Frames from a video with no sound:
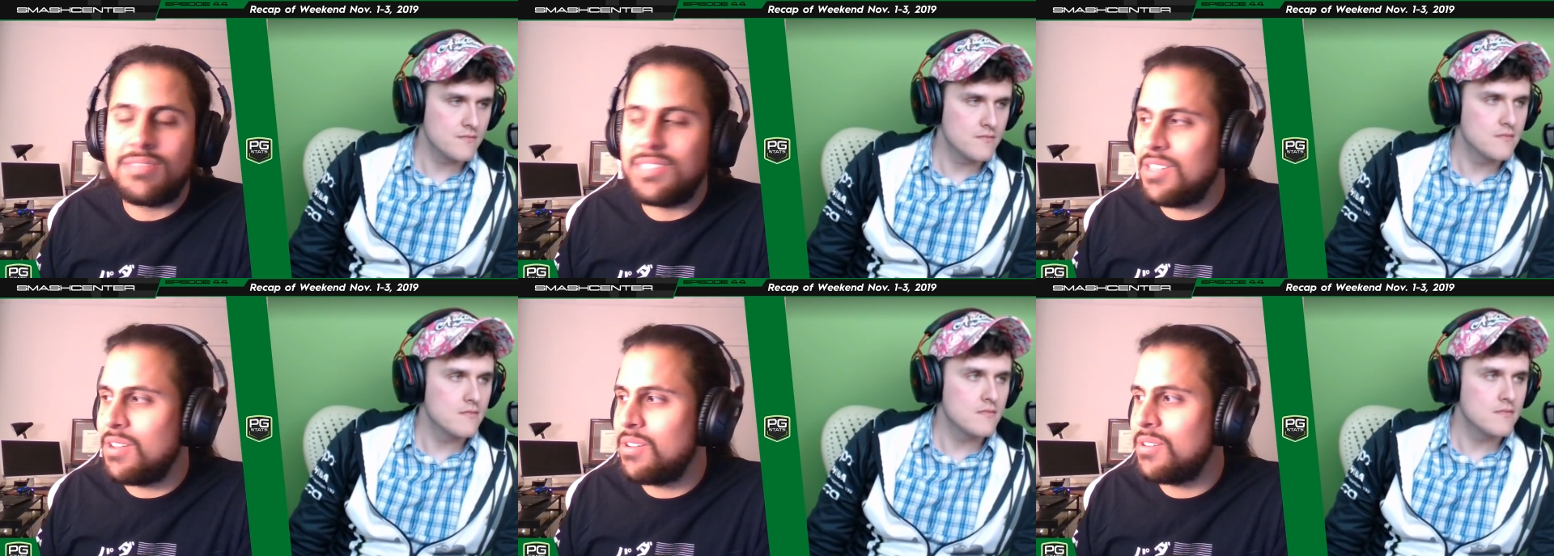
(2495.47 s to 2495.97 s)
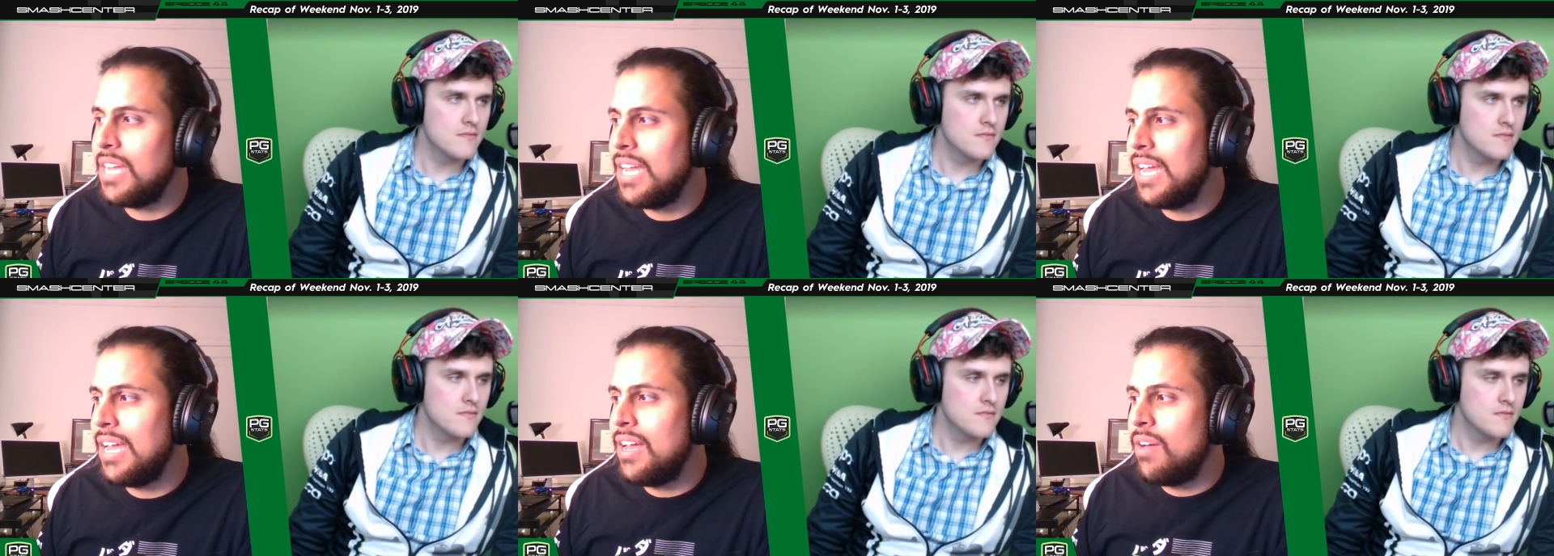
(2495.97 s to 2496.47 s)
Speaker 1: So
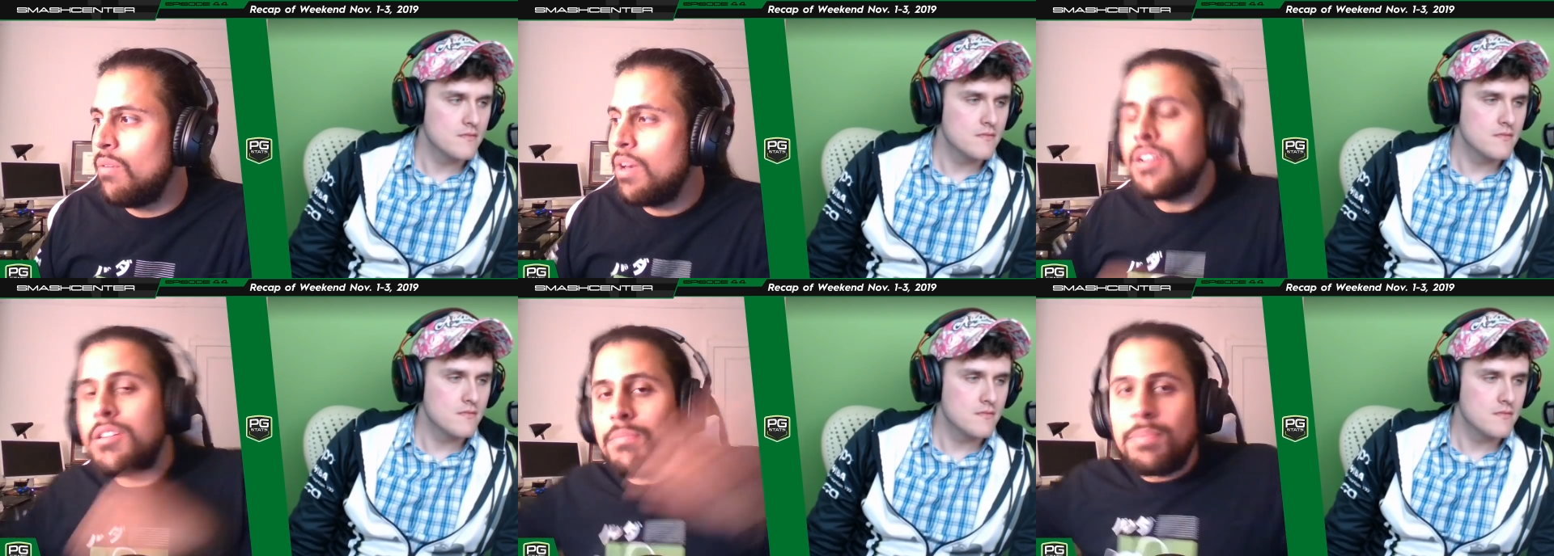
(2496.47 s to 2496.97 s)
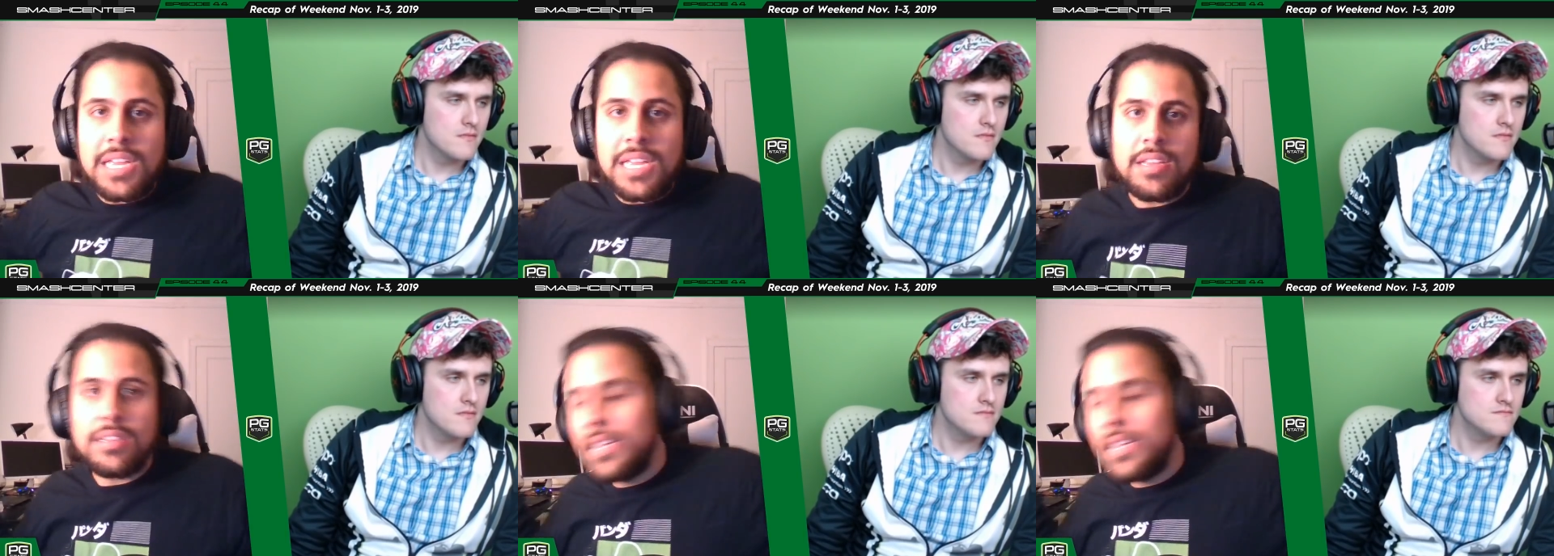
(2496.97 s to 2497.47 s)
while you're
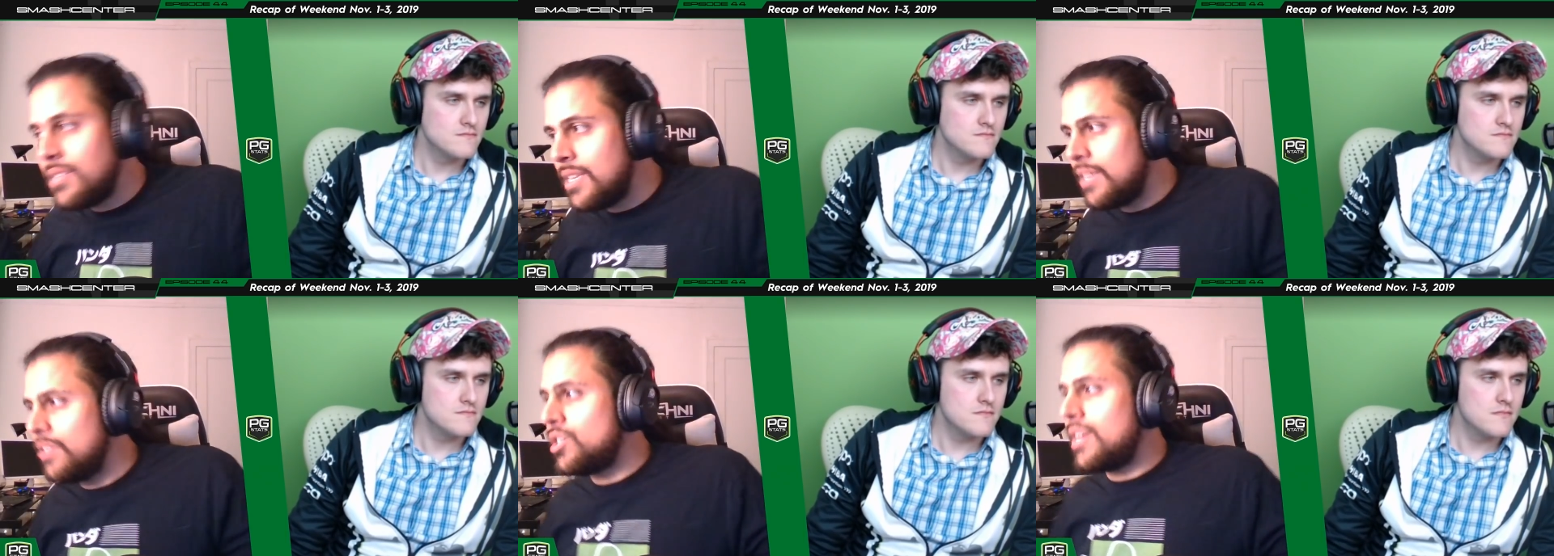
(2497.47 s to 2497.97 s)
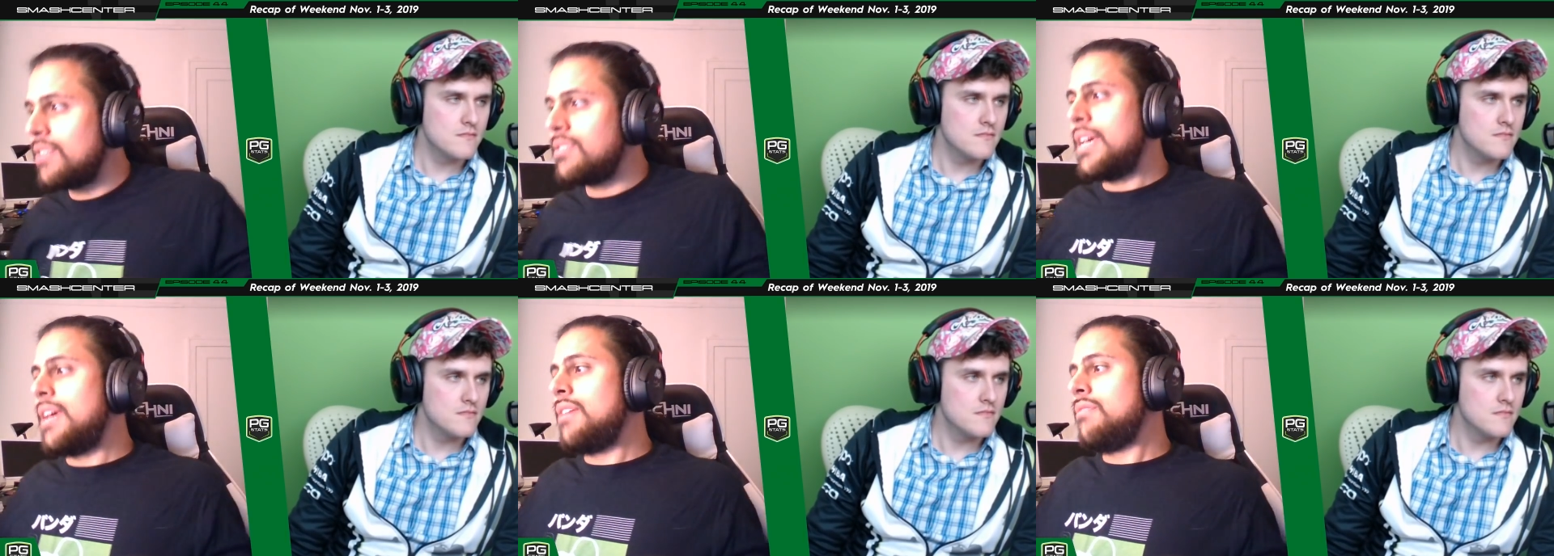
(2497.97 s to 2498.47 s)
complaining and taking shots
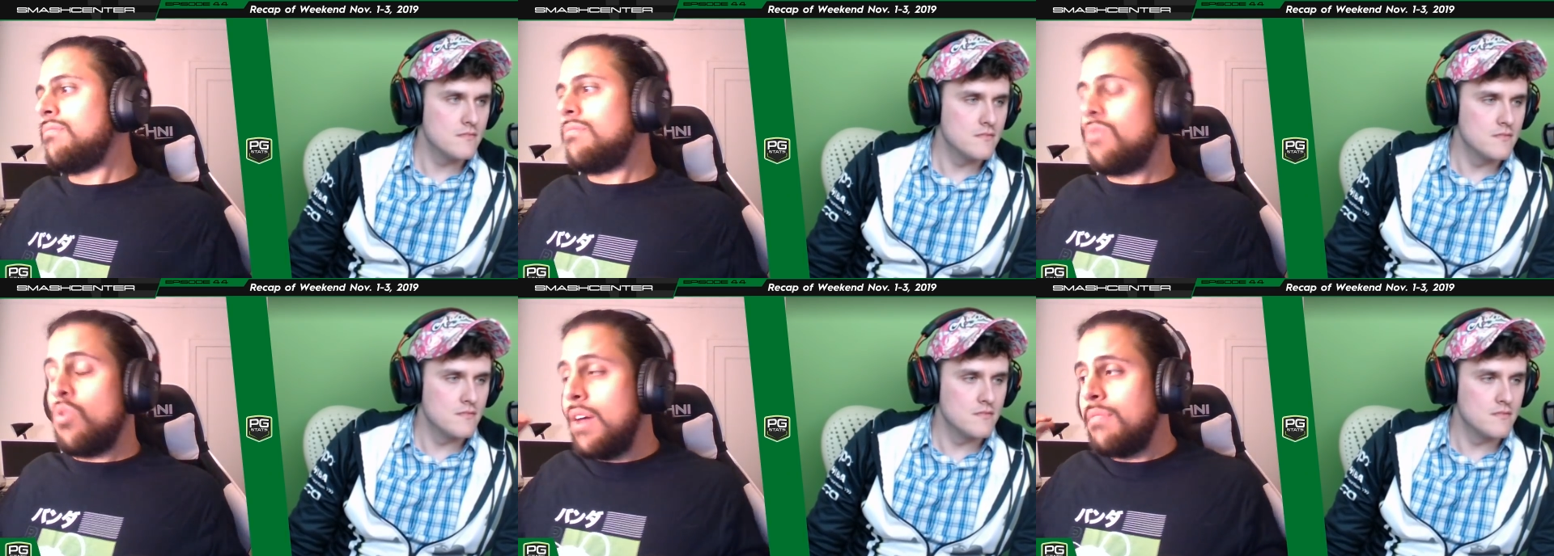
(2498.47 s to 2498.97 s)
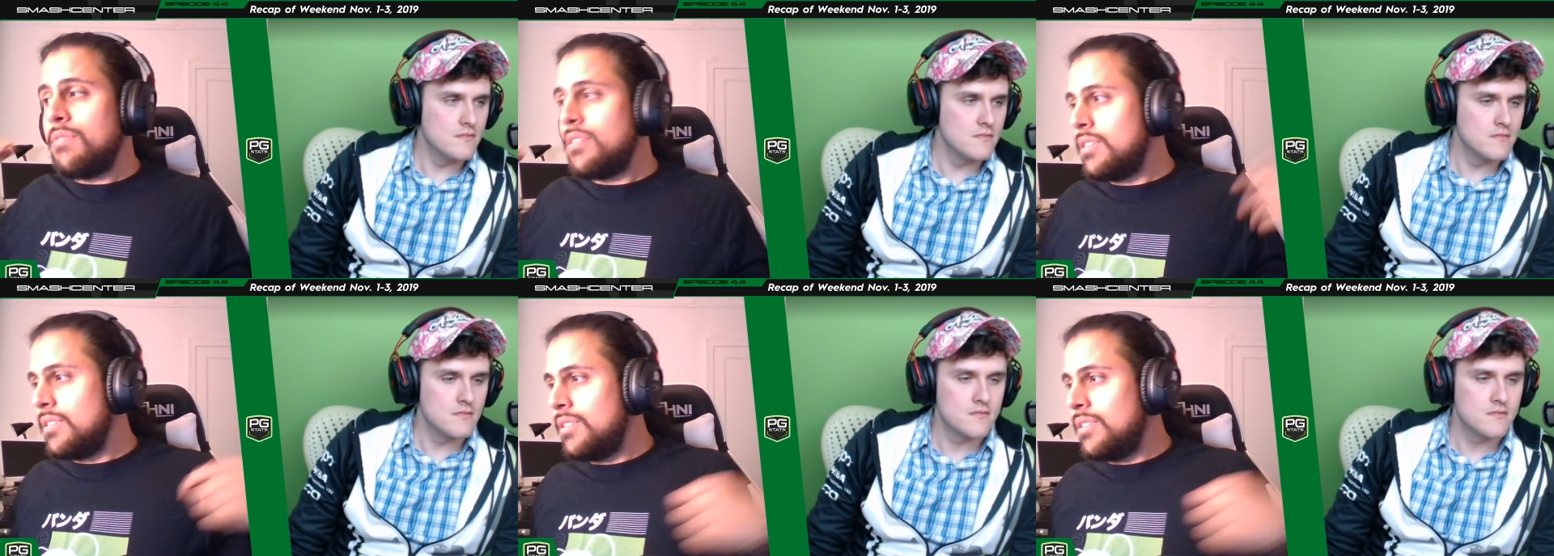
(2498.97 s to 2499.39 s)
at whoever,